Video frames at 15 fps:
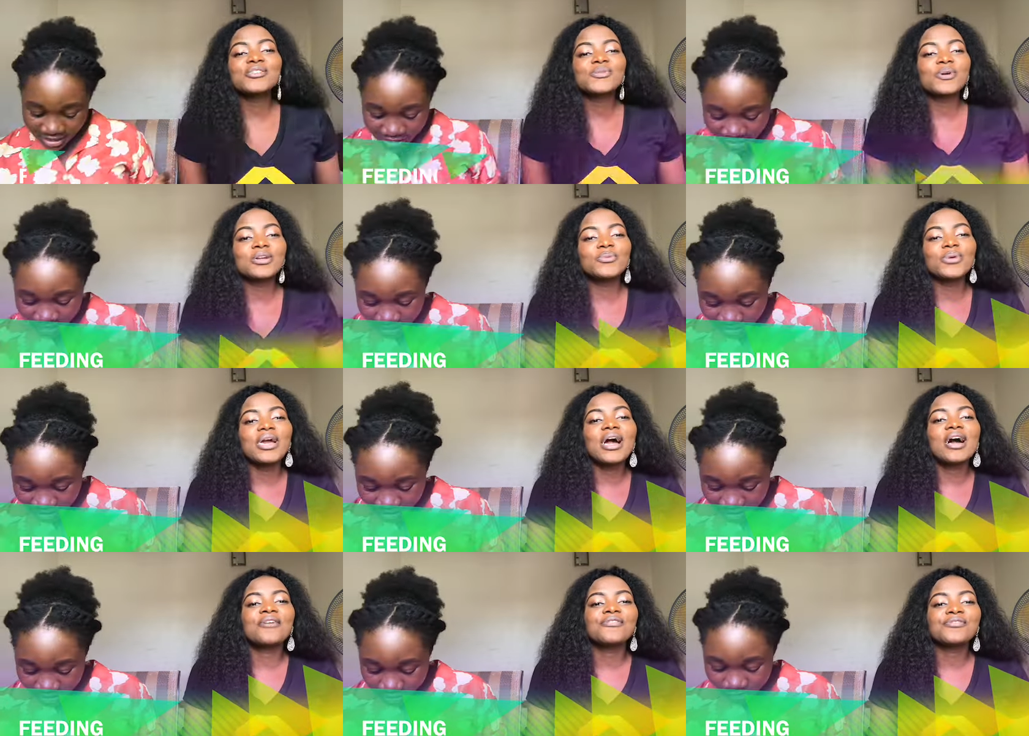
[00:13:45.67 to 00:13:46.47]
Speaker 1: This one we
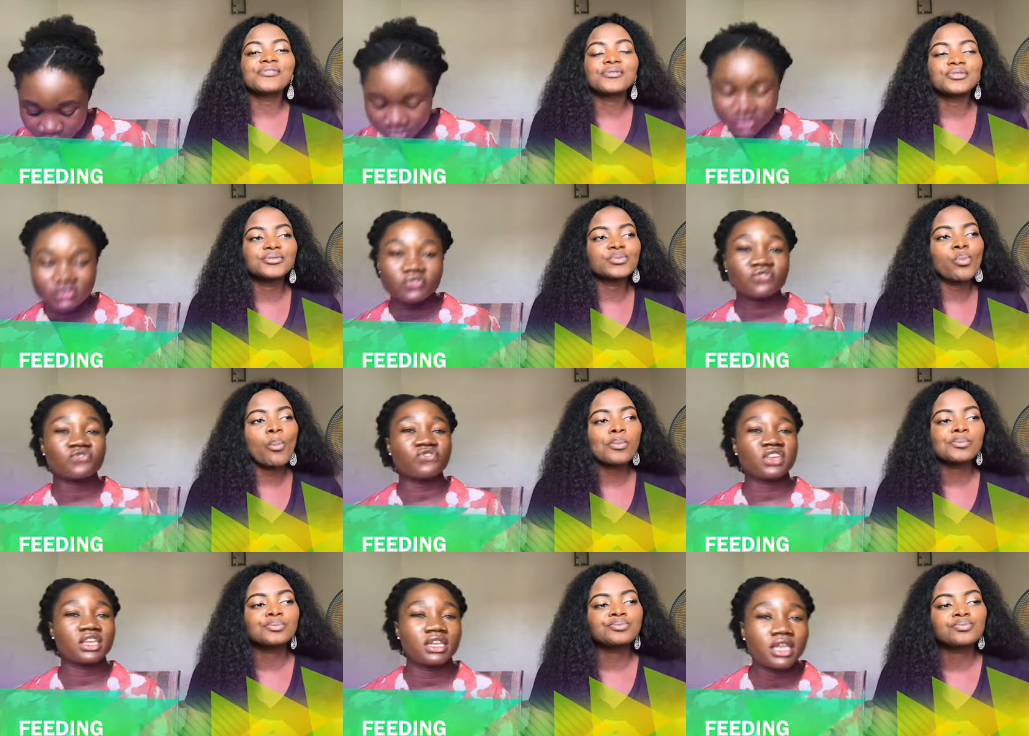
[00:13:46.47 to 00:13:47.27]
have is um,
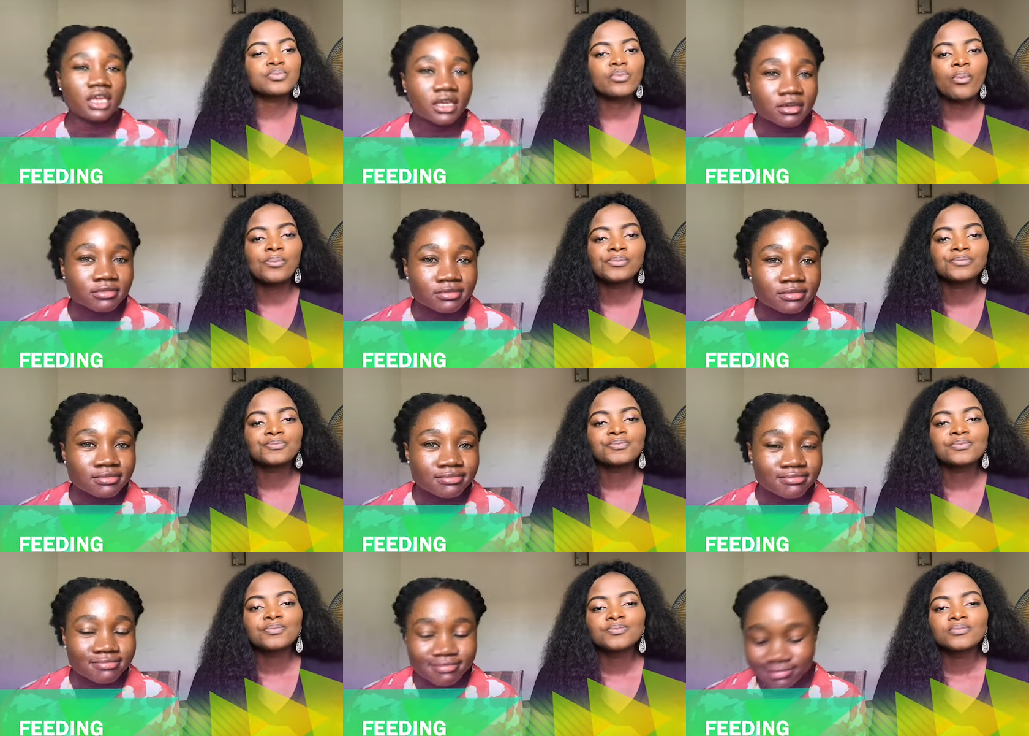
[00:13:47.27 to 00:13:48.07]
feeding.
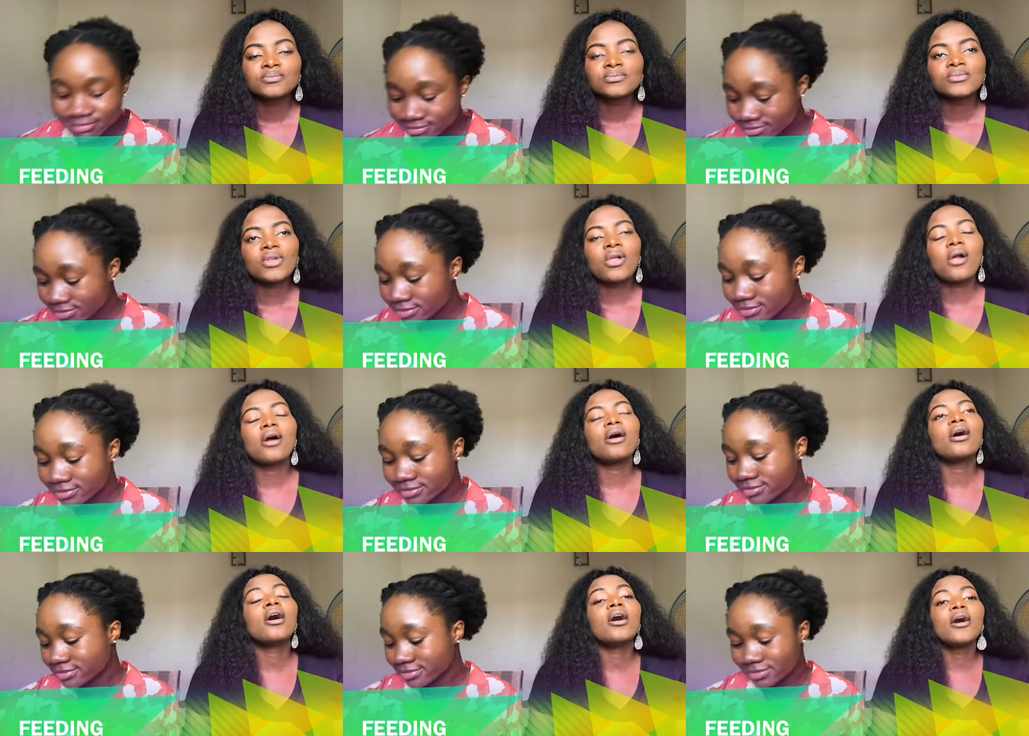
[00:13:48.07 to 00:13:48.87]

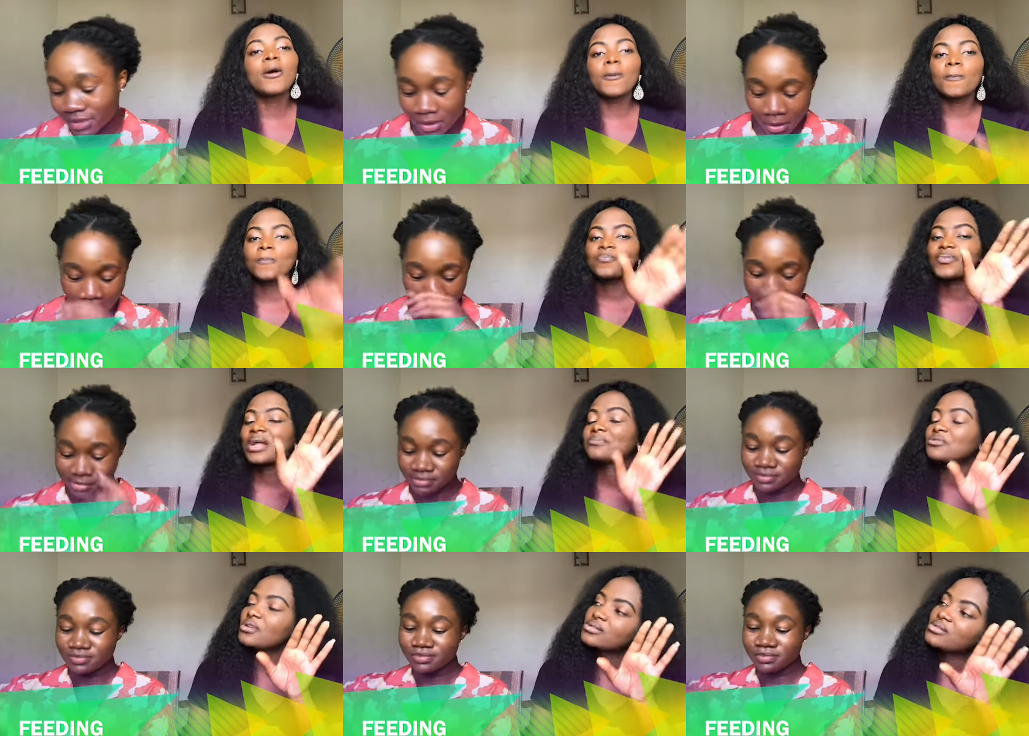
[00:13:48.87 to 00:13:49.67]
Um,
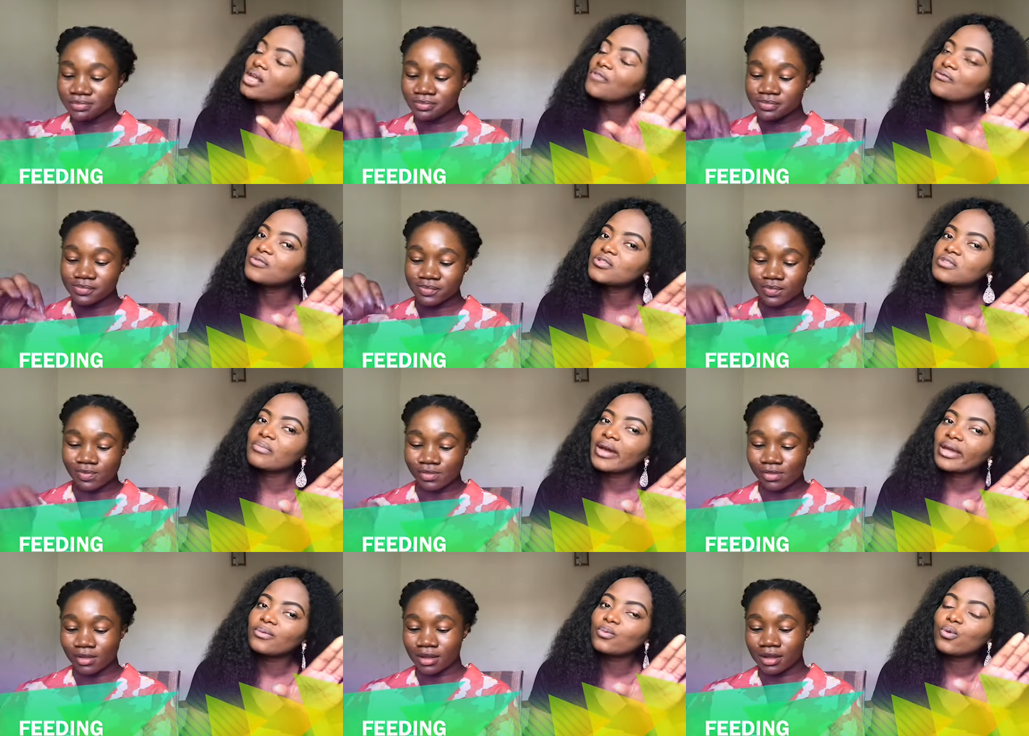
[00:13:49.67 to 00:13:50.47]
I'm just thankful to
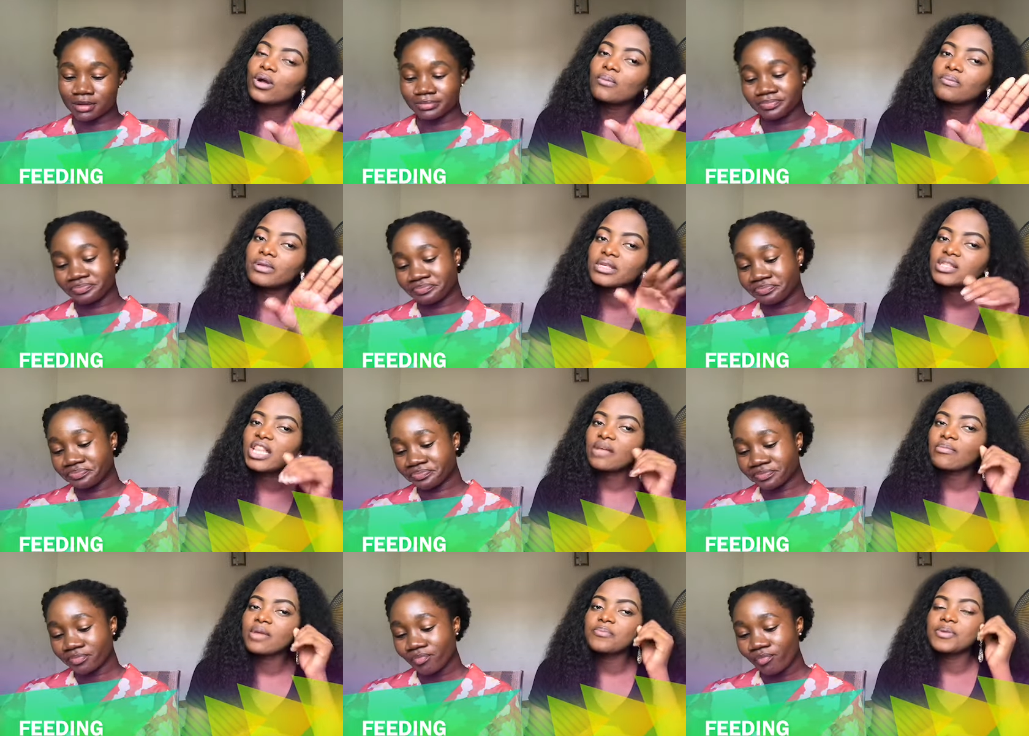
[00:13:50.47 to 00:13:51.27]
my workplace,
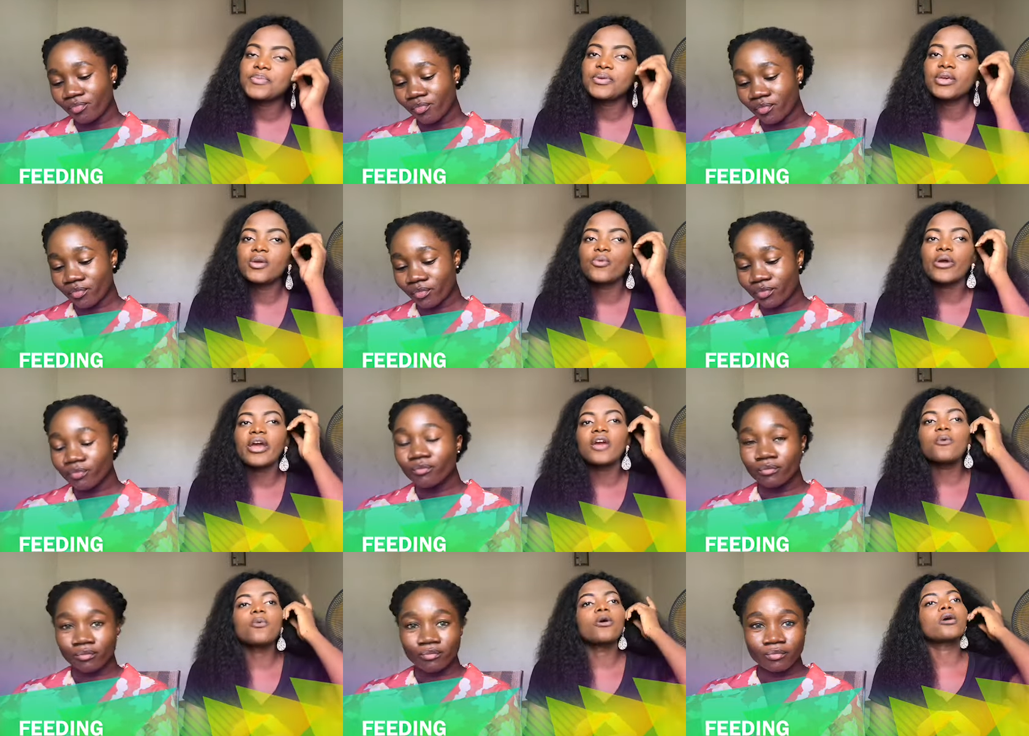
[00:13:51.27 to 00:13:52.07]
like my PPA
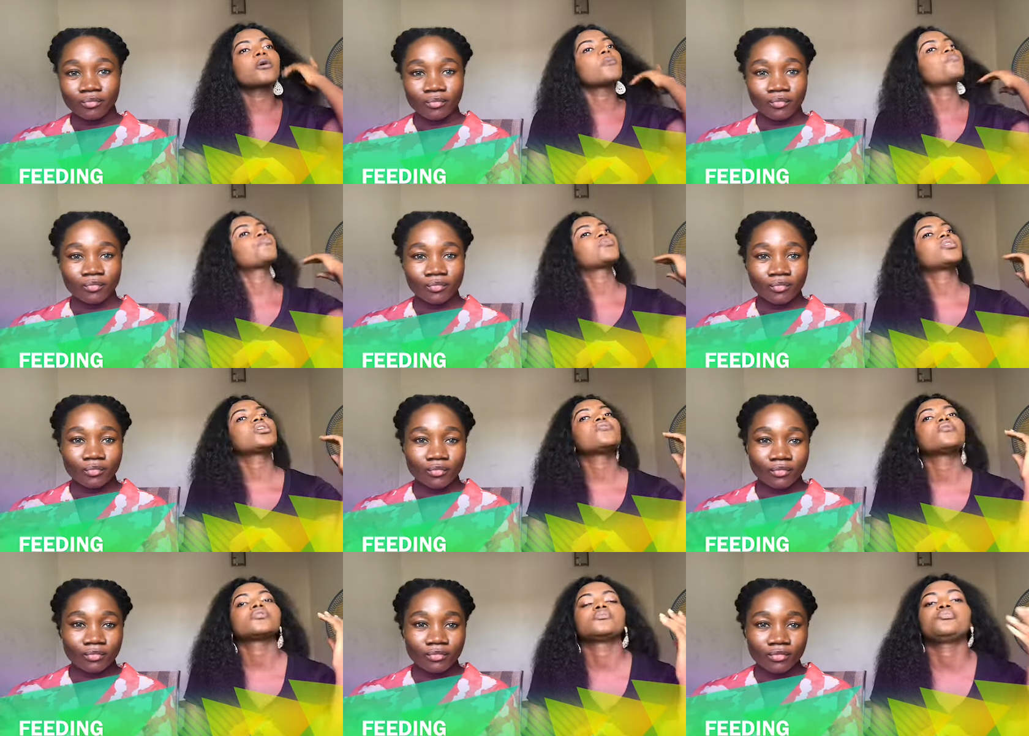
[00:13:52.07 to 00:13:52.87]
where I work. They
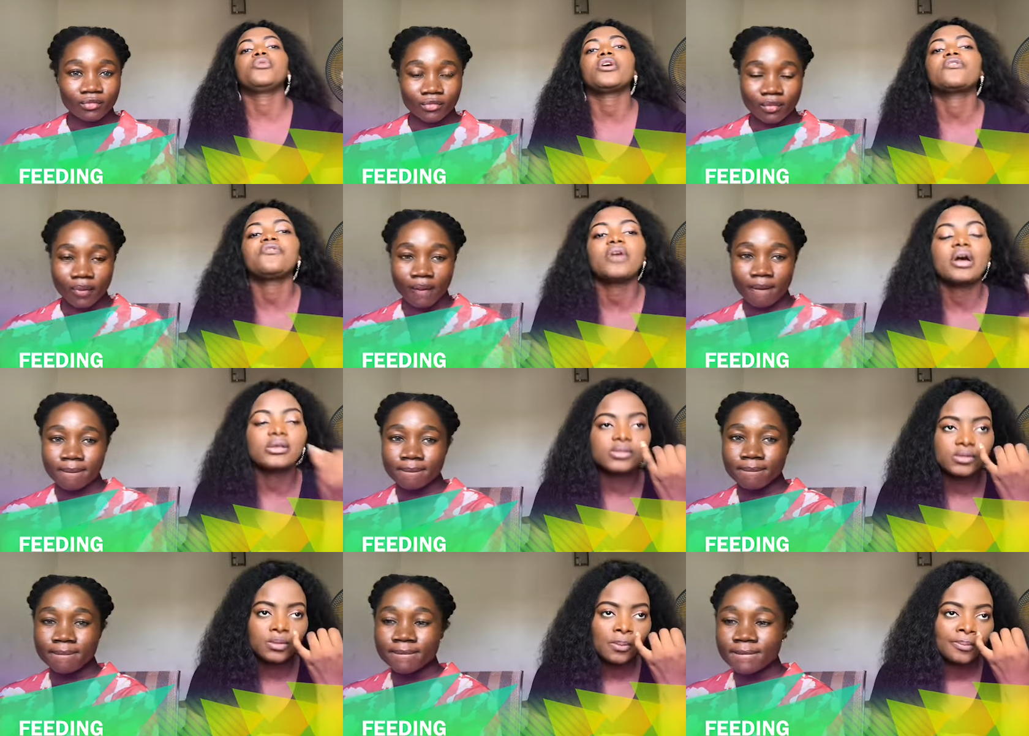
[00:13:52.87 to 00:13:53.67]
give us
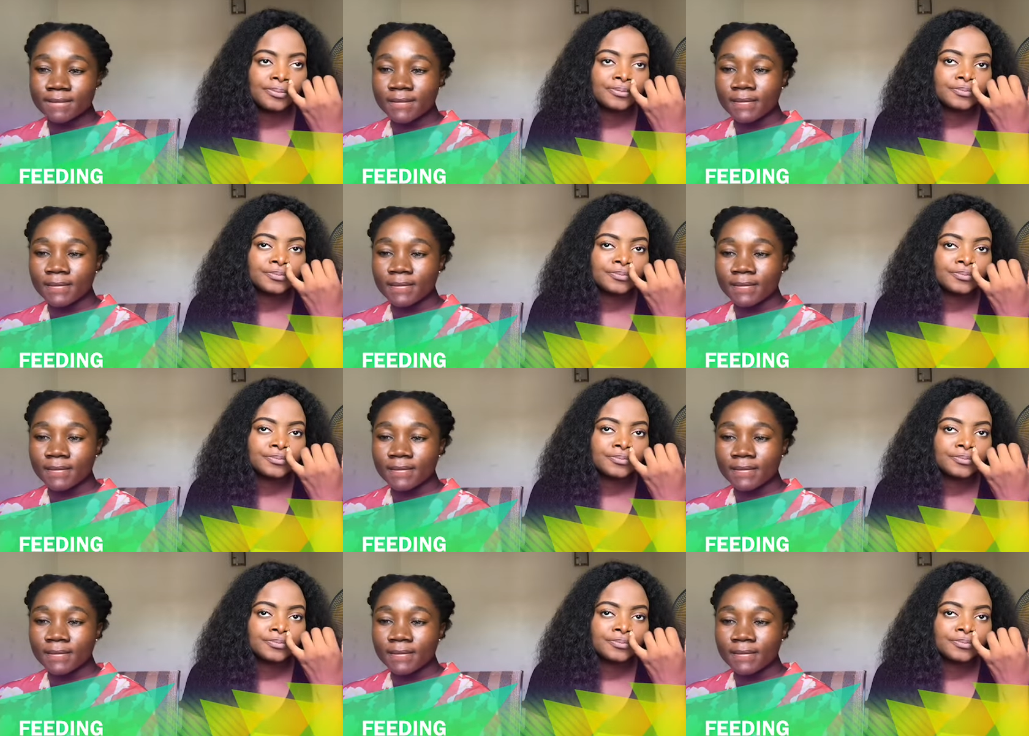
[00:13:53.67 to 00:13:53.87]
breakfast,